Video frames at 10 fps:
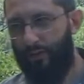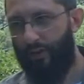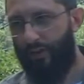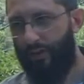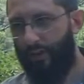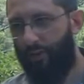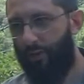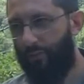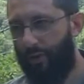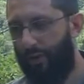See?
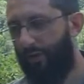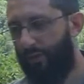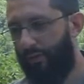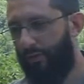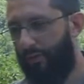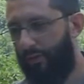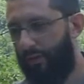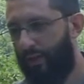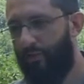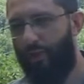And what did Paul do?
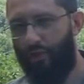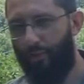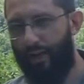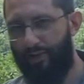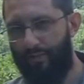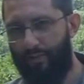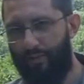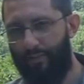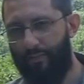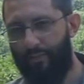He walked away from them.